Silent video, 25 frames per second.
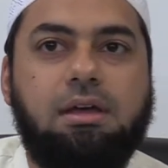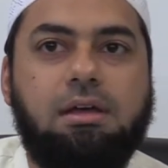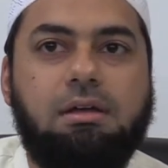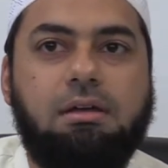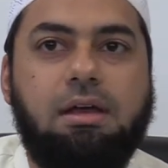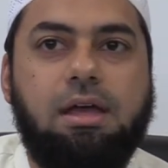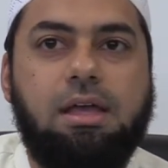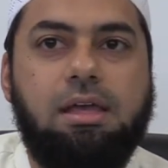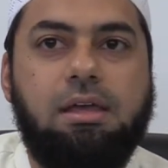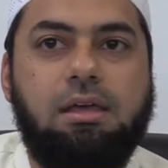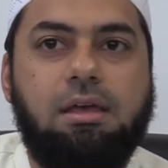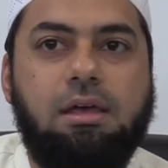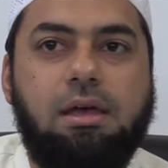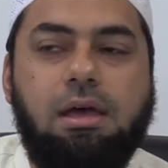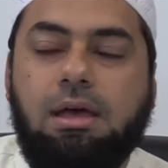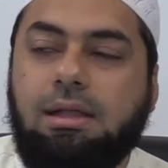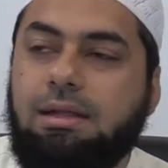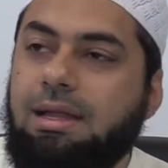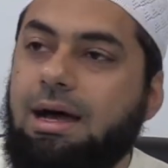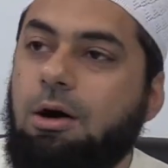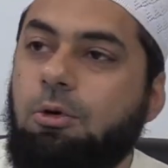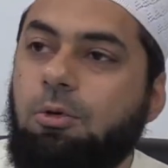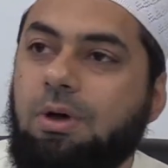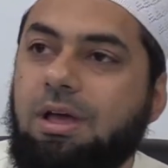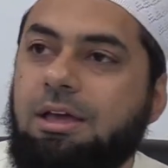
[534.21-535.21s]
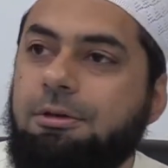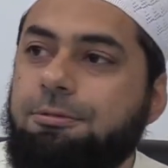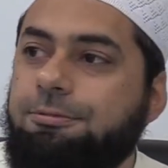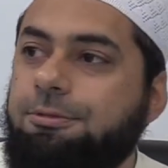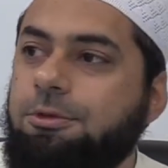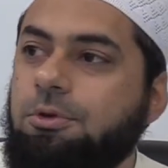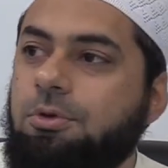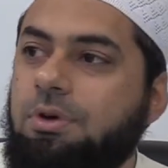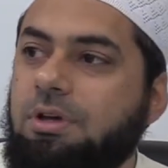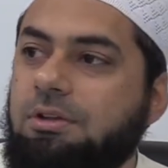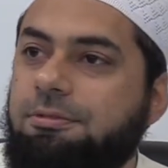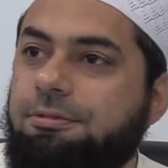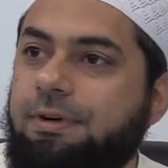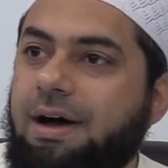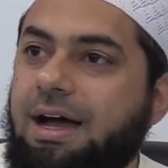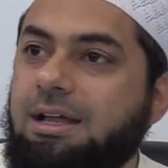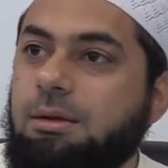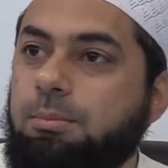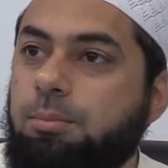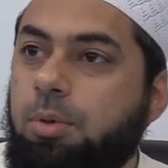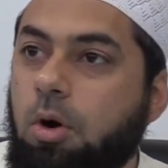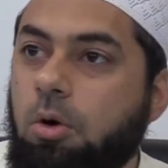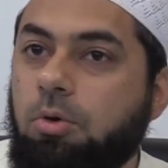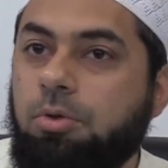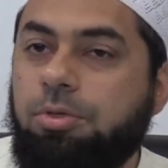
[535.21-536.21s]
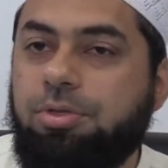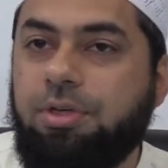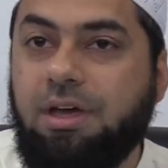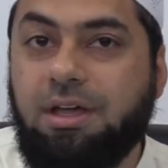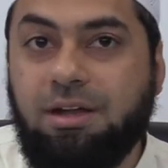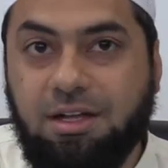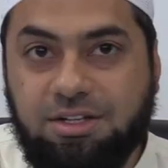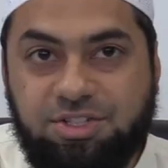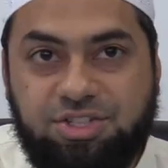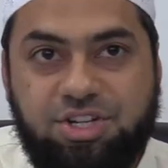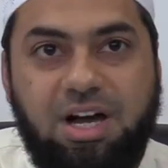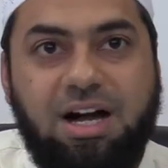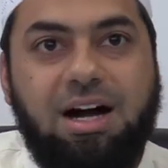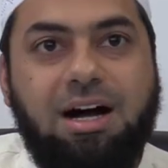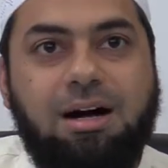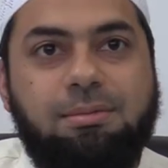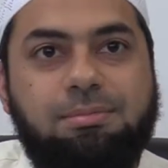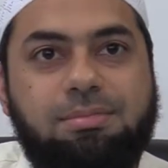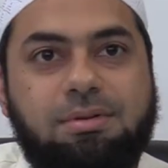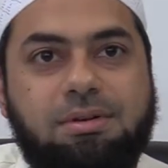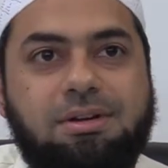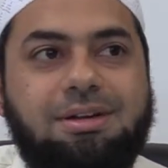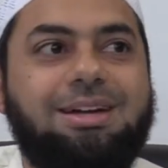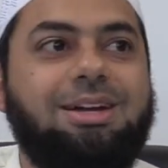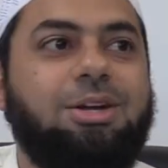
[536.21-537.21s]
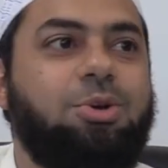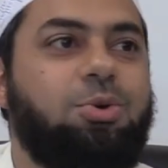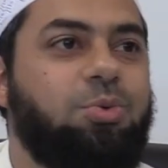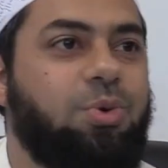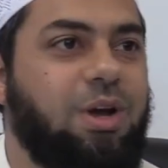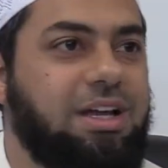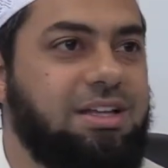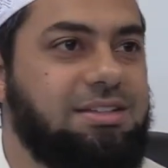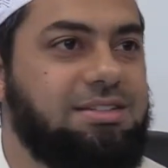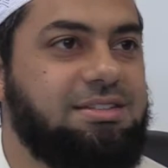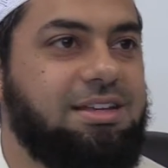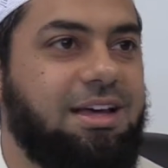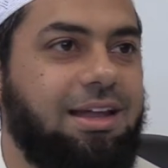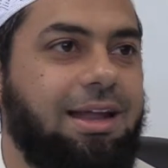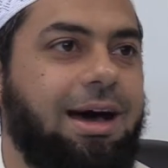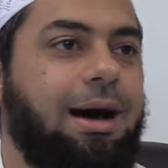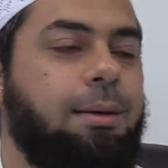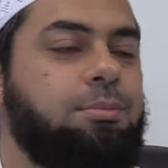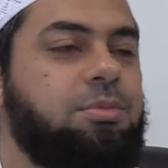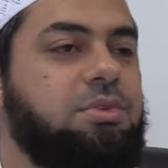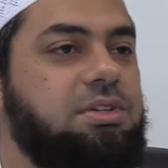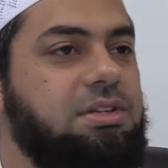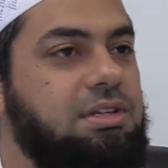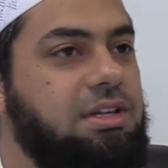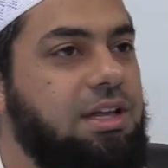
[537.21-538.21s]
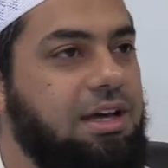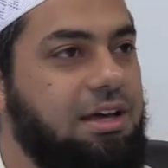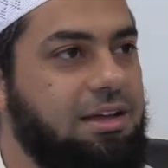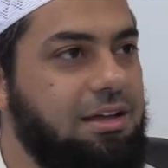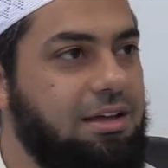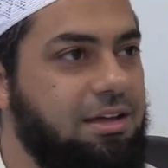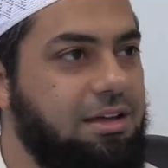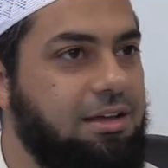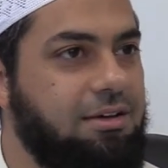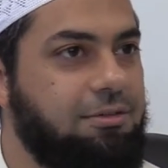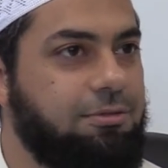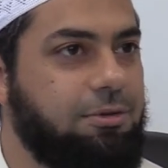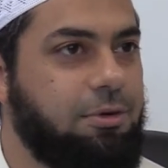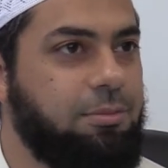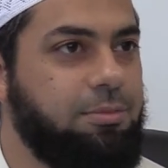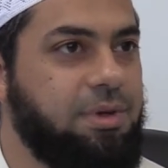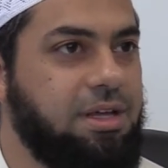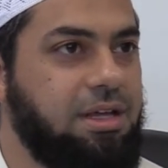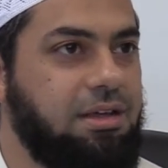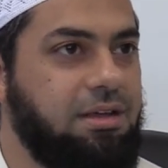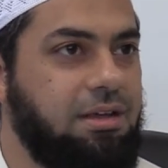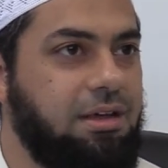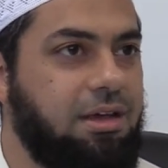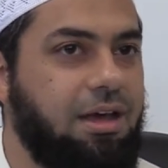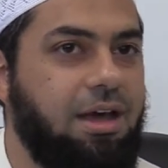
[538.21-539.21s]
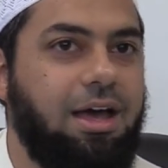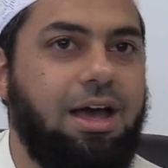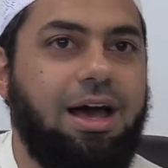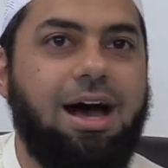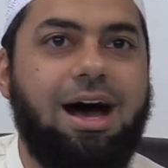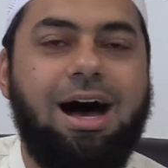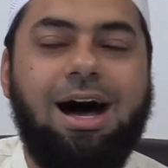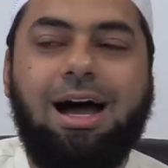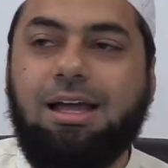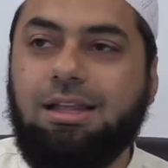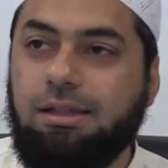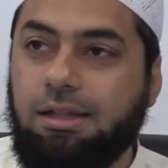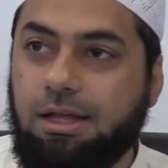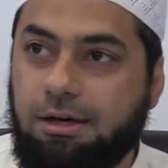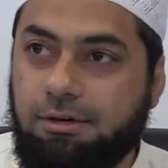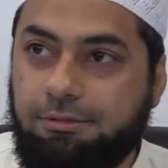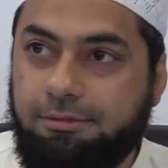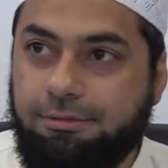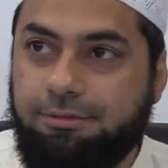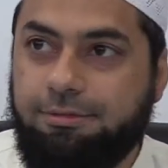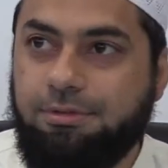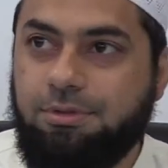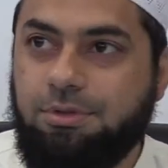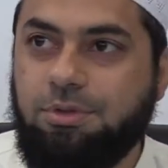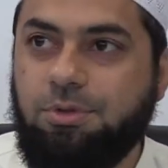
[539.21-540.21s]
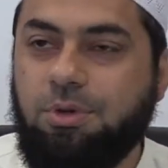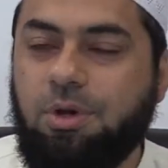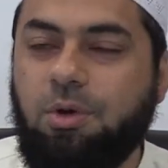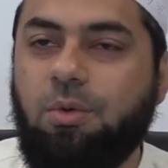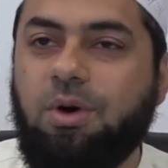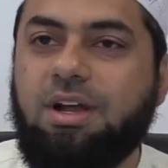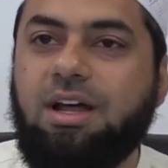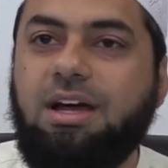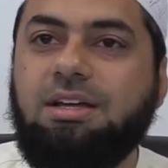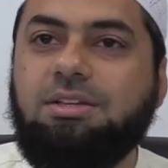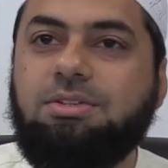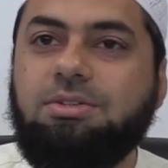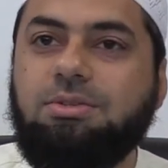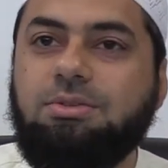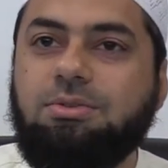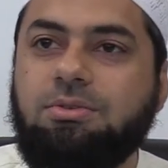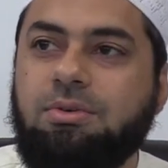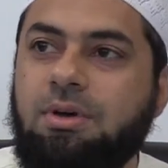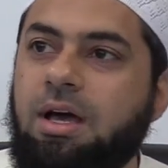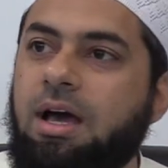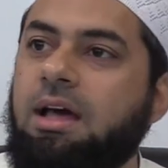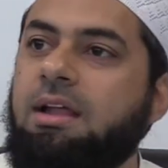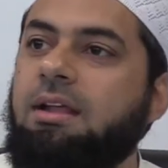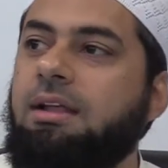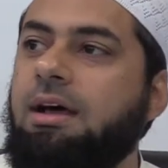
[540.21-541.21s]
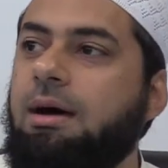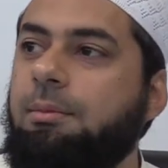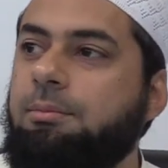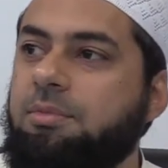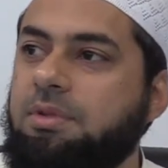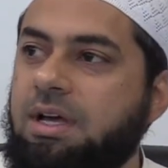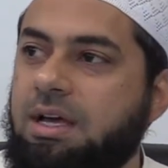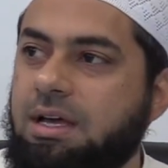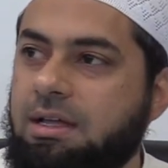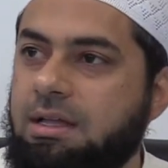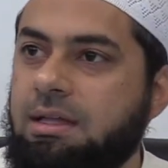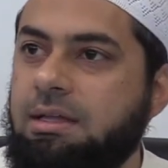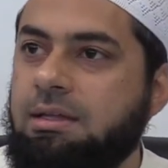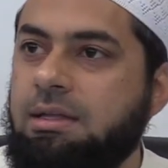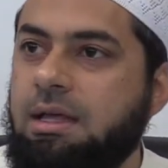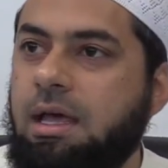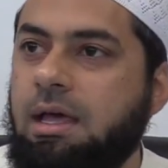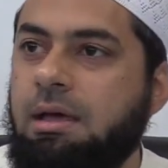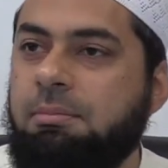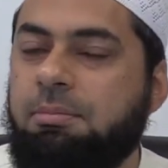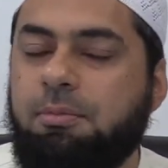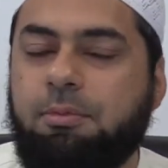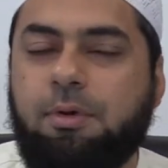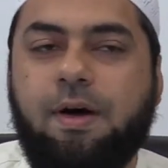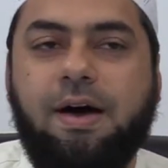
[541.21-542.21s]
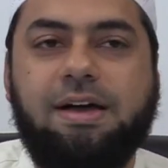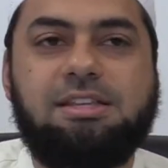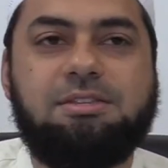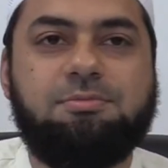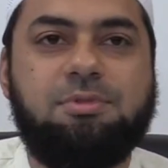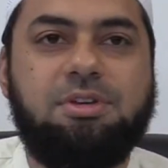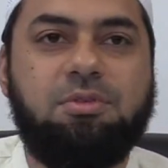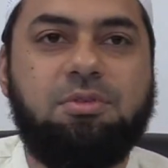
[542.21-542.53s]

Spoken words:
Right? Now, if you can find both in a job, great. Alhamdulillah, for me, I love doing what I do. And alhamdulillah, it provides me